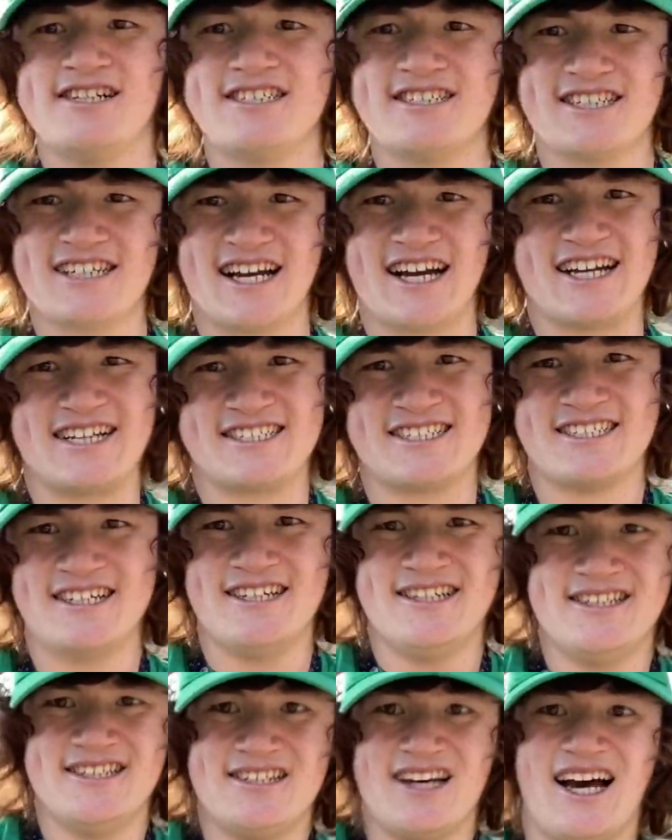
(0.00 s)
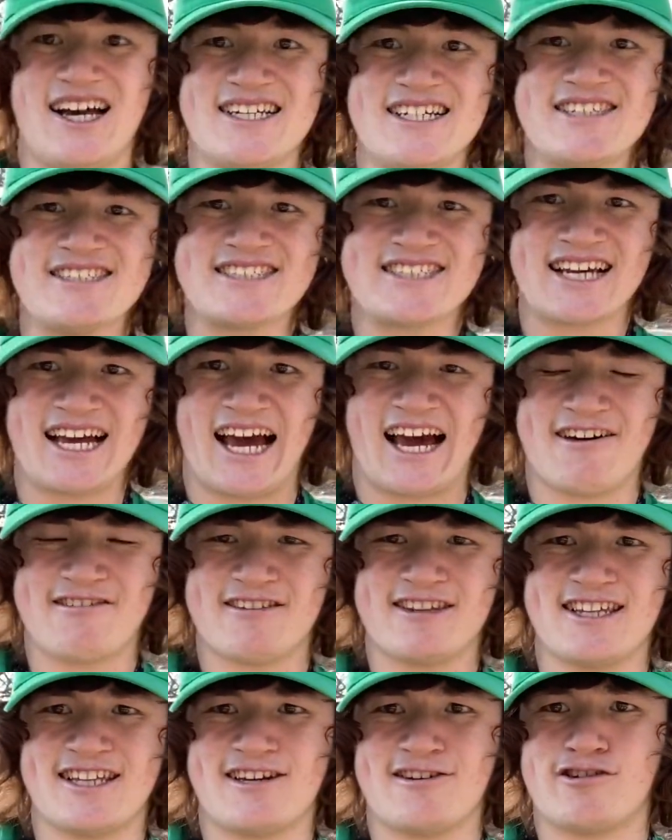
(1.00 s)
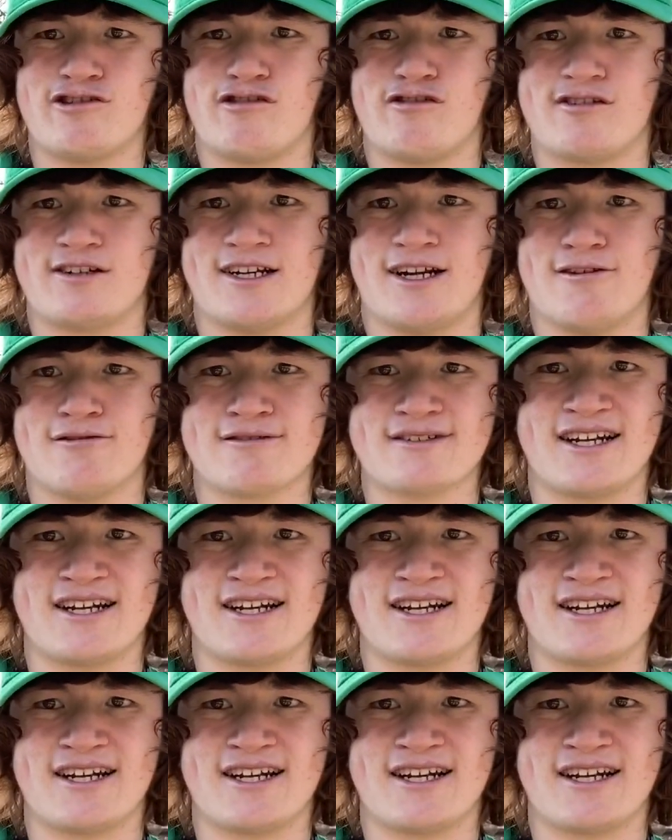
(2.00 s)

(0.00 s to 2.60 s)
I used to have little or no